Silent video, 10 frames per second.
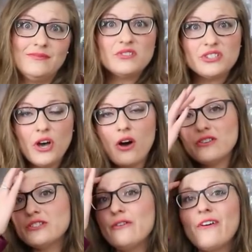
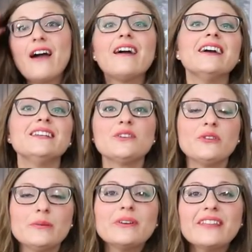So far, it's
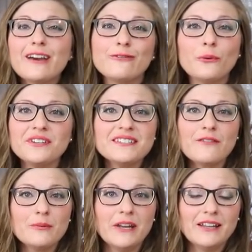only been like
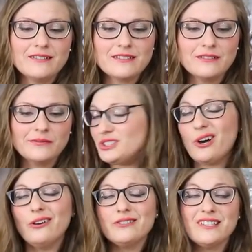47 minutes.
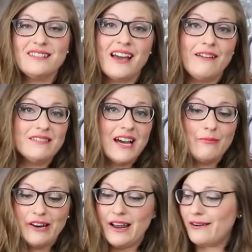So since I have
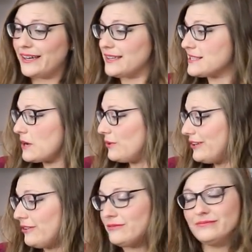time right now, I guess I
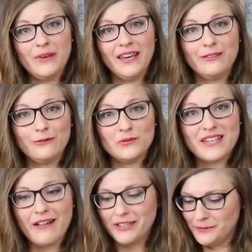will make the fruit
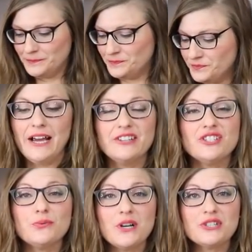salad. I
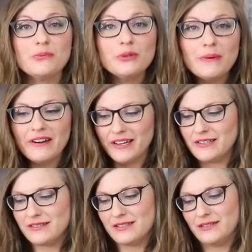just washed the
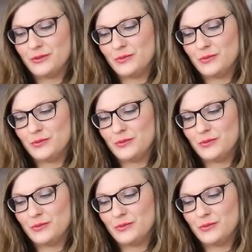blueberries.